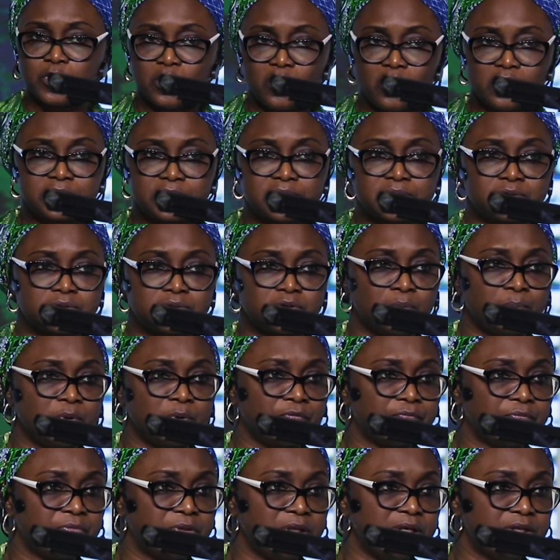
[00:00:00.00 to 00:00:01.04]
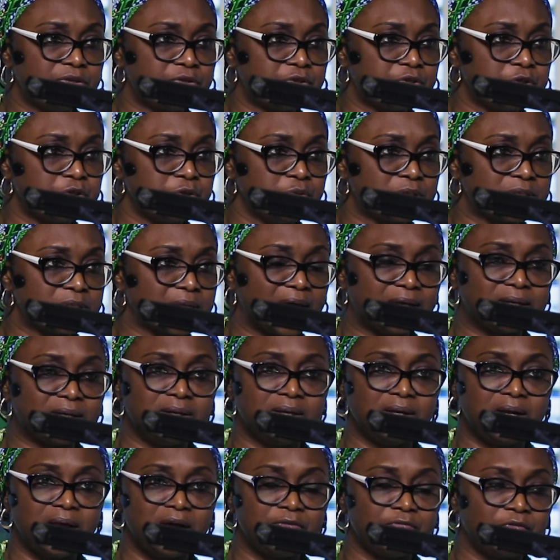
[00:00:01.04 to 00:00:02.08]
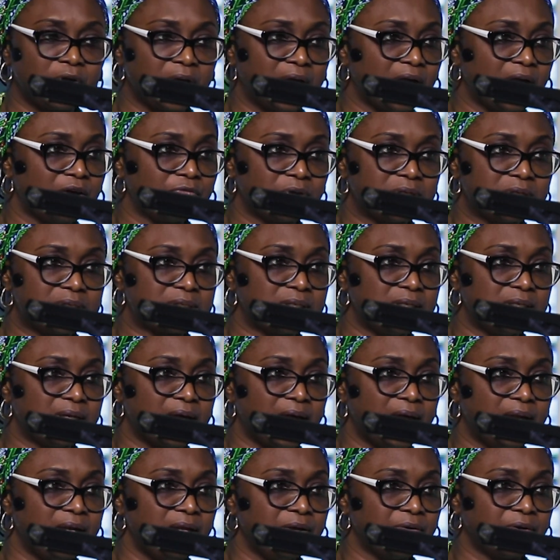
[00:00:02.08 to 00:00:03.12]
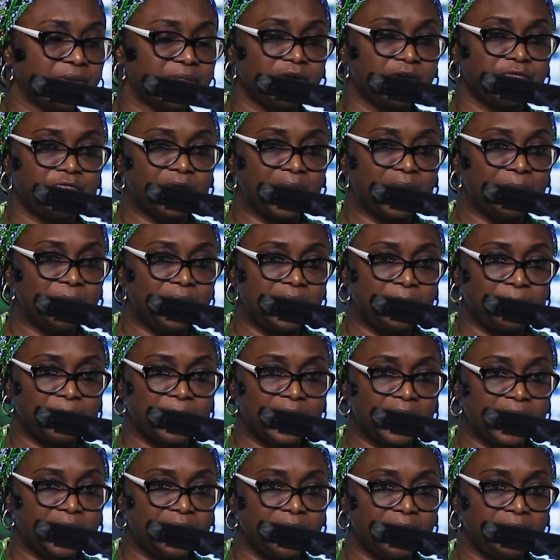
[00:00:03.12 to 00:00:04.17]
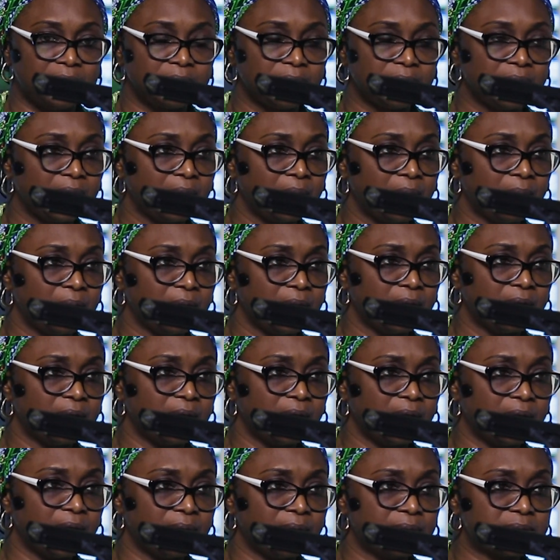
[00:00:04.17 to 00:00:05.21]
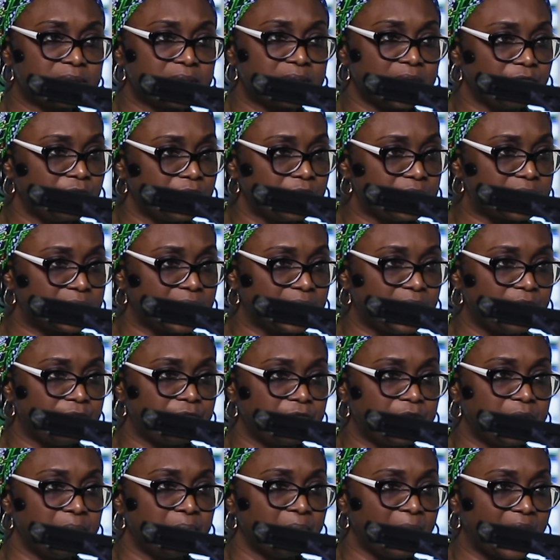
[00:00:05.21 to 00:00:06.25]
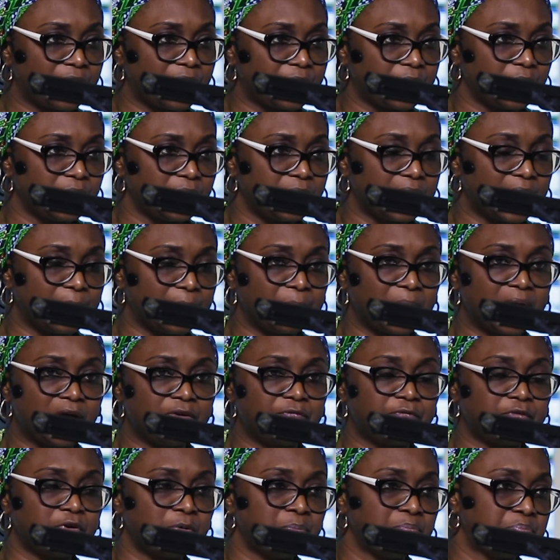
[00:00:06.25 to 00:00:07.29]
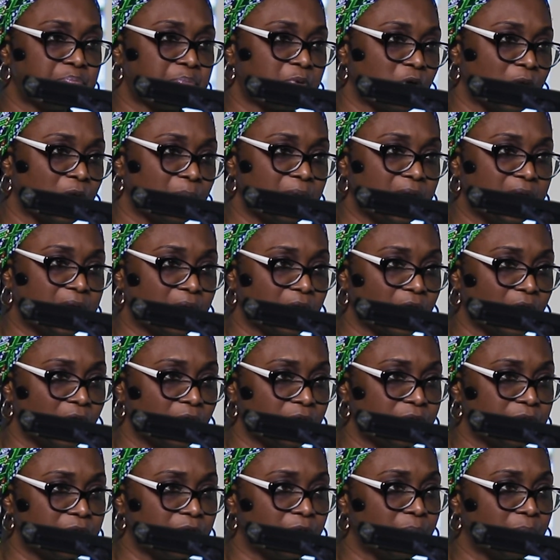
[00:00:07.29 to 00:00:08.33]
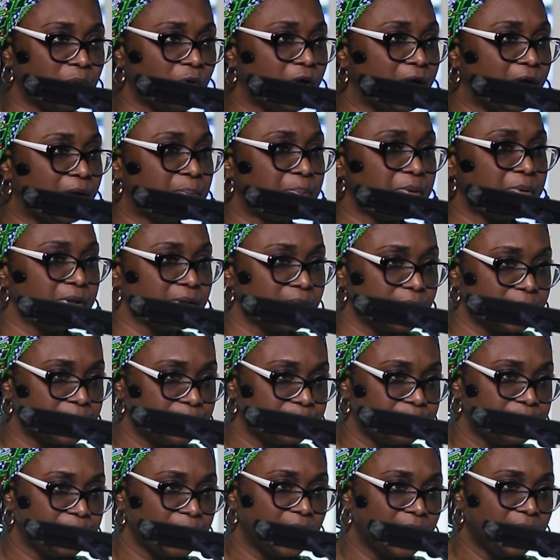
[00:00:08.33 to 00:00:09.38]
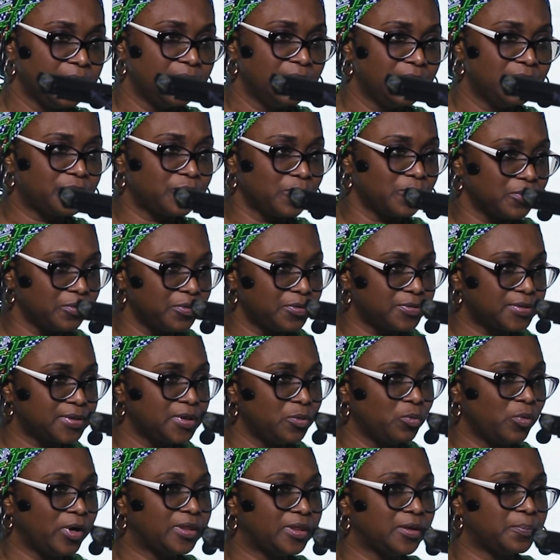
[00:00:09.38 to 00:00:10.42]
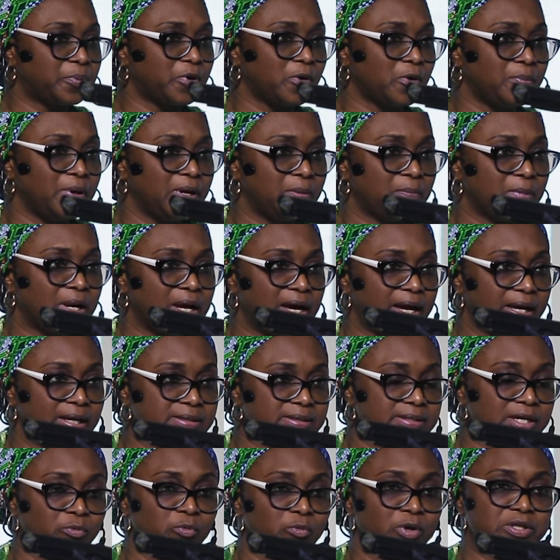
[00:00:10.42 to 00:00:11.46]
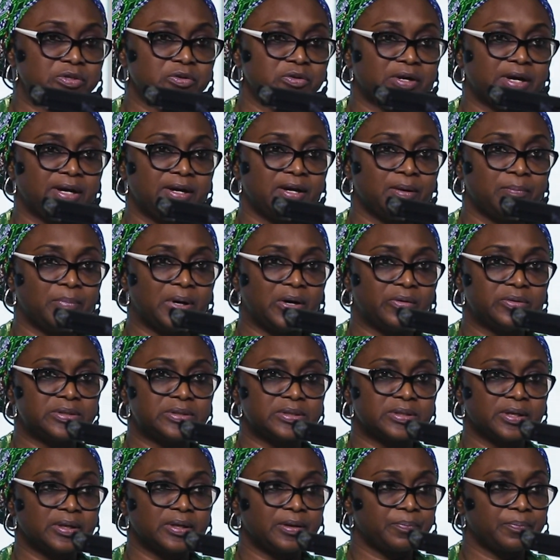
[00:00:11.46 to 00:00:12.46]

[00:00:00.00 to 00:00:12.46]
course, some of these Jews had never ever seen any other family planning service delivery method apart from probably a condom or a pill. So you see where the problem lies. And we're talking about